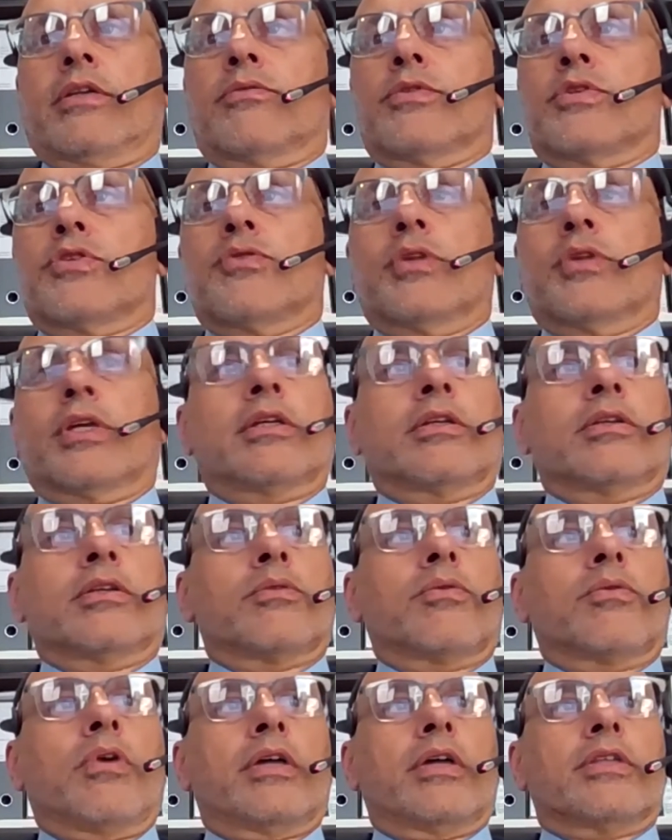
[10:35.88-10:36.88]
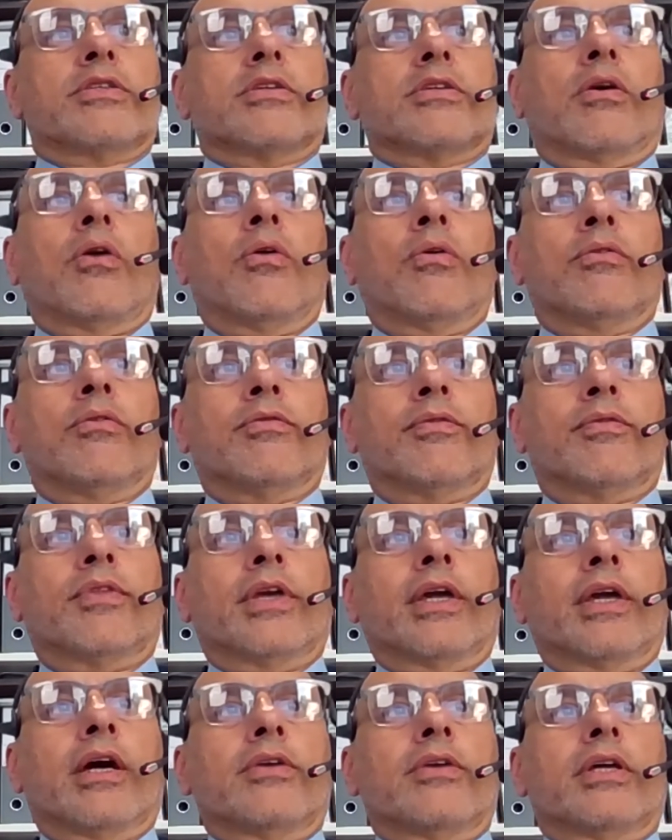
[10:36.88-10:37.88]
of restricting the rights of
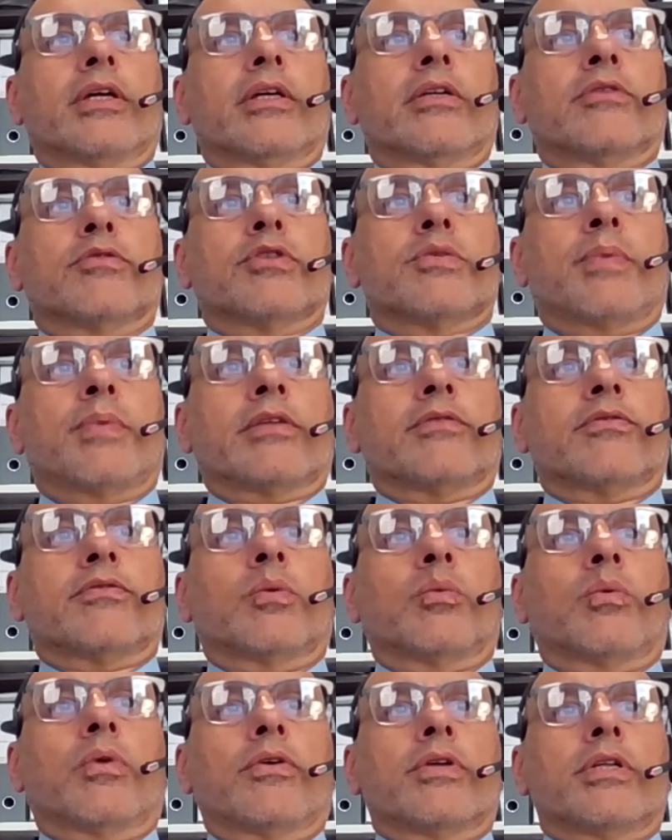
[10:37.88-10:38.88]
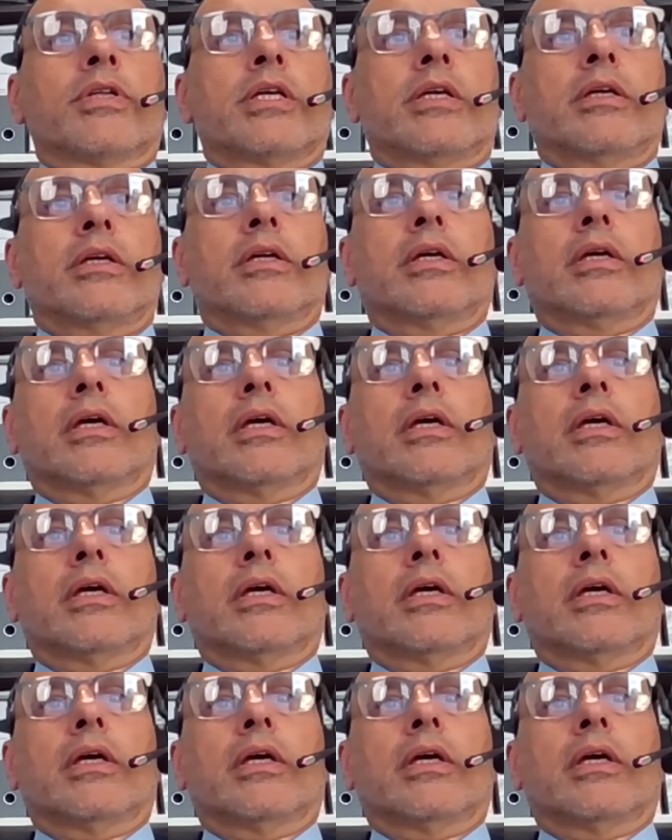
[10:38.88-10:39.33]
the owner in respect of the warranty,